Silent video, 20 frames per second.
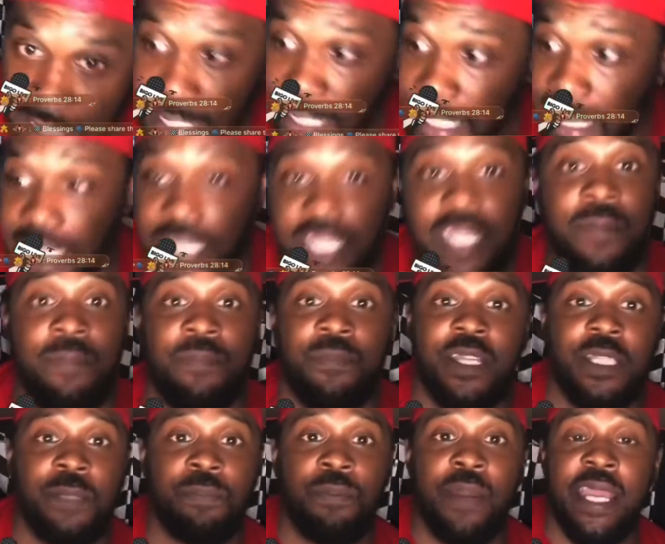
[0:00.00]
he
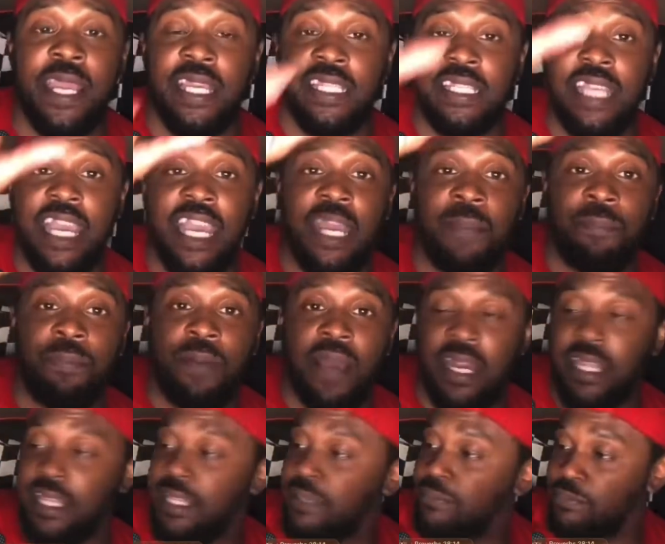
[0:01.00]
his his hand
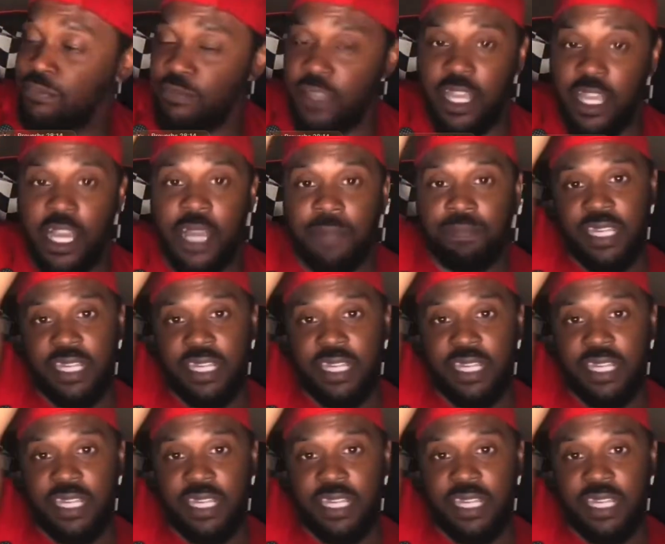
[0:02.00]
probably up to